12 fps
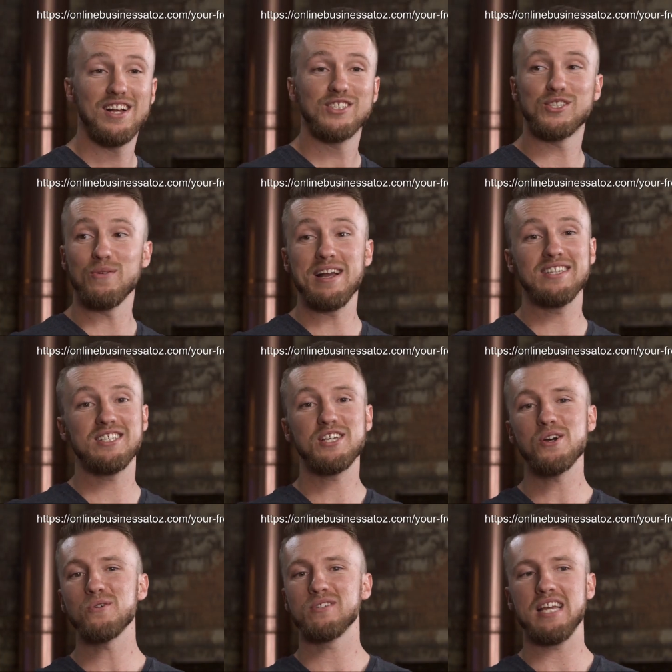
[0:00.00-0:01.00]
So
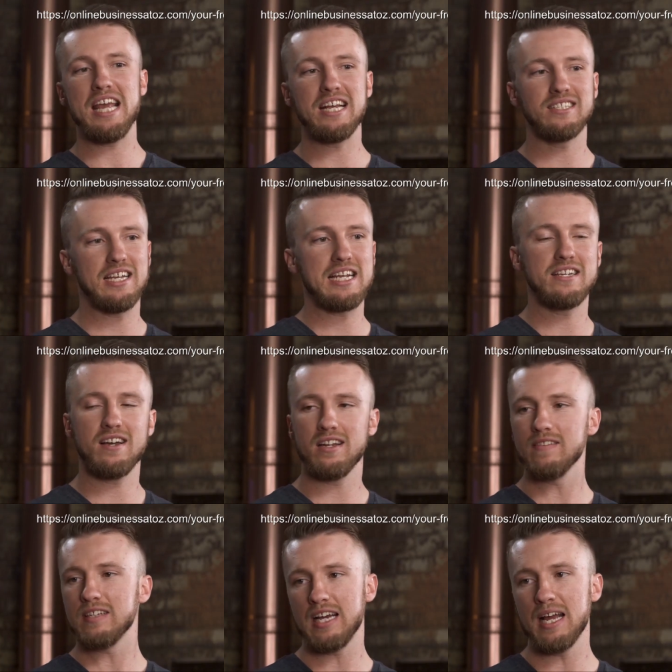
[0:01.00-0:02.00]
SEO takes a ton
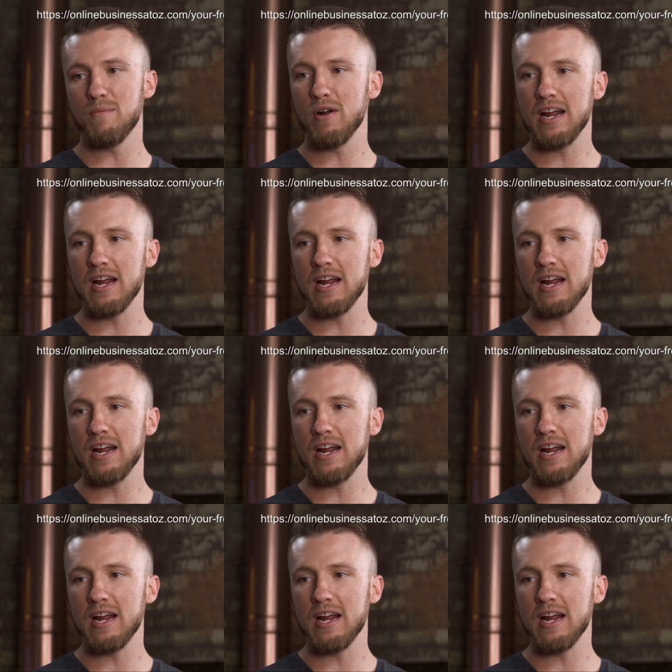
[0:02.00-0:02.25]
of time,